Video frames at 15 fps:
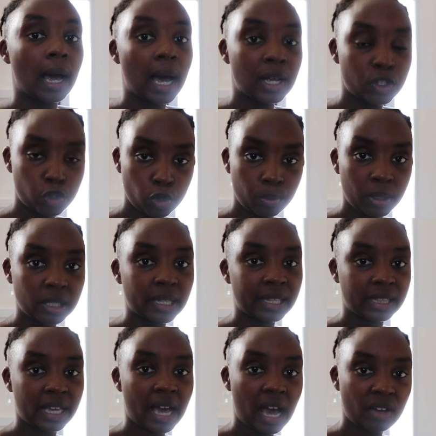Assuming
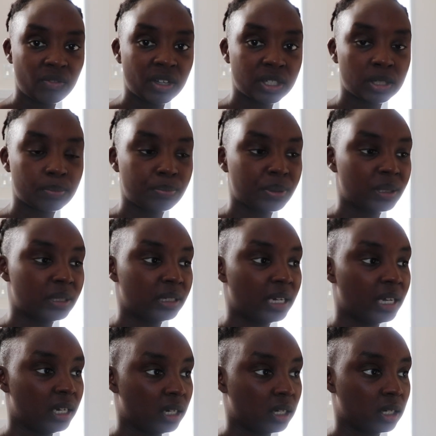that they haven't been
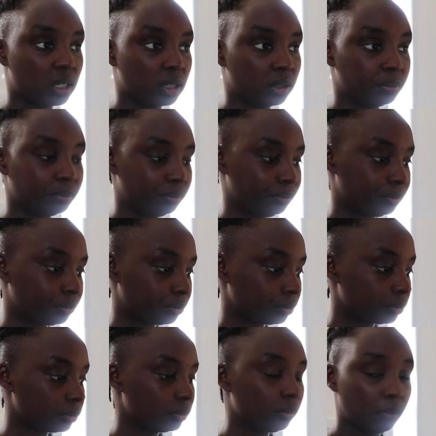like
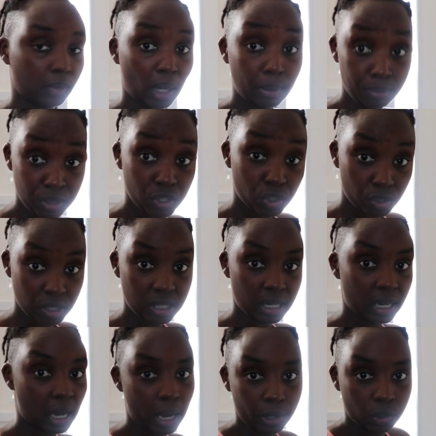
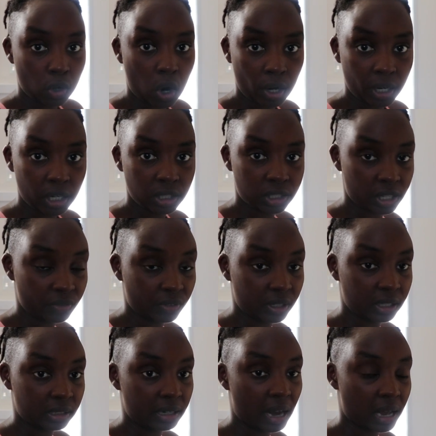mistreated and connor
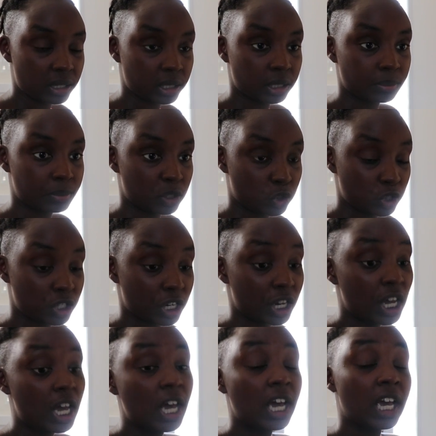definitely hasn't
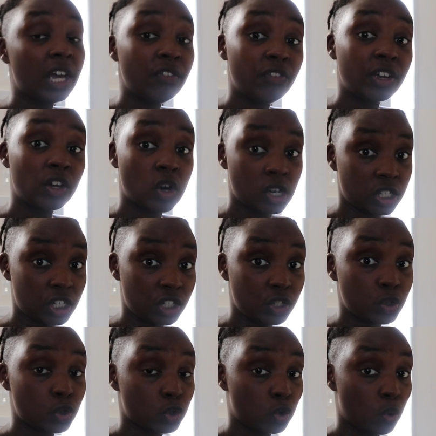mistreated if he
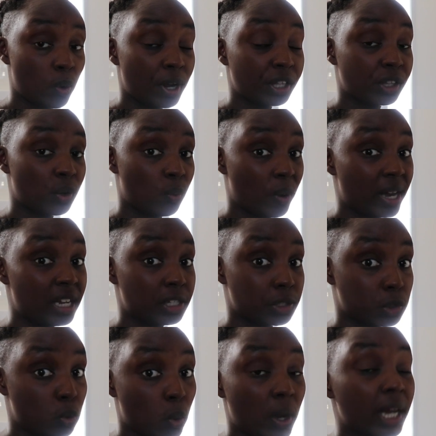continues going the way
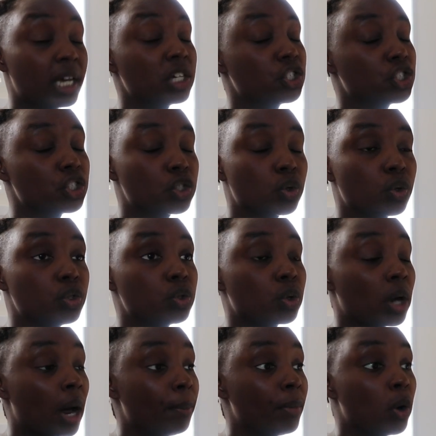he's going he's just going to
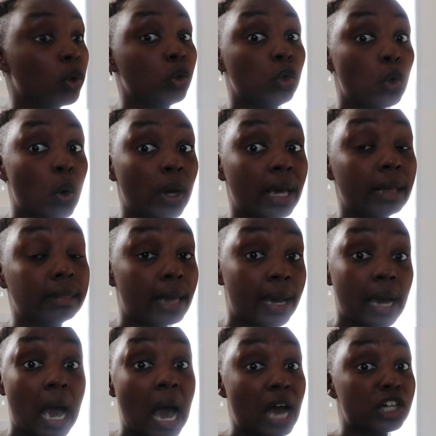come out looking
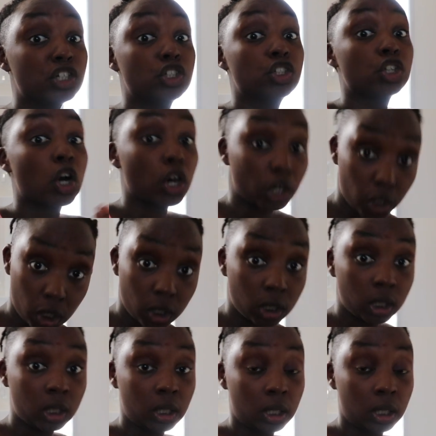like a jerk